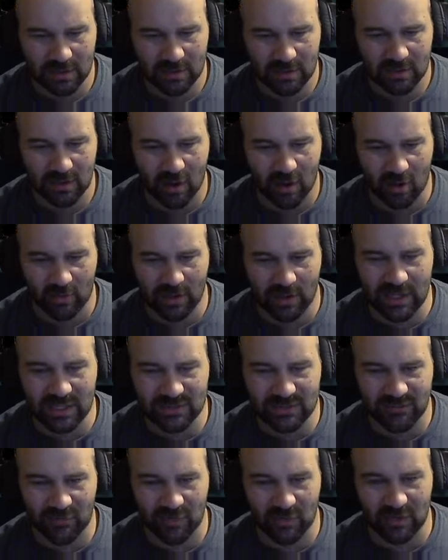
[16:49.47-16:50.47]
Already
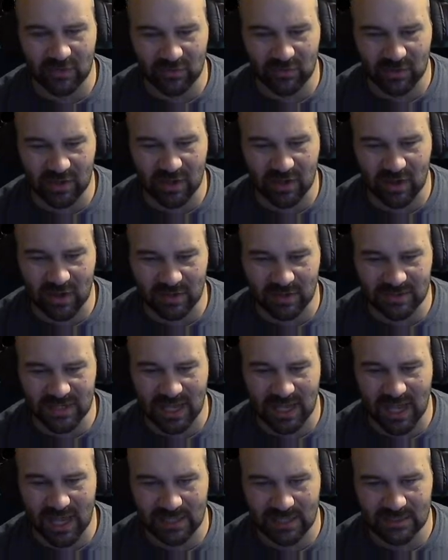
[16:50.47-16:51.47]
has 43
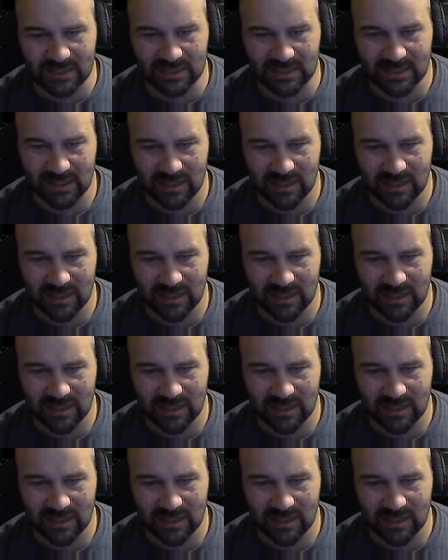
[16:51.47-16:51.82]
contact.